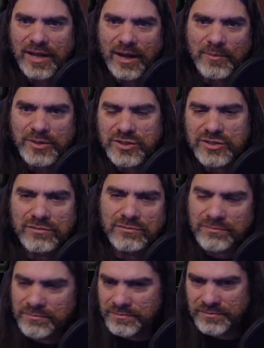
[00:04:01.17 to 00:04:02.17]
much
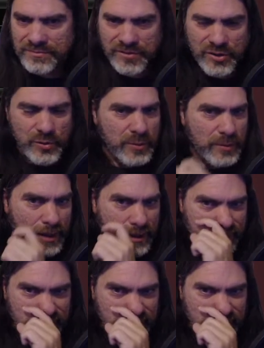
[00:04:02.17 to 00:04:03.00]
you would make a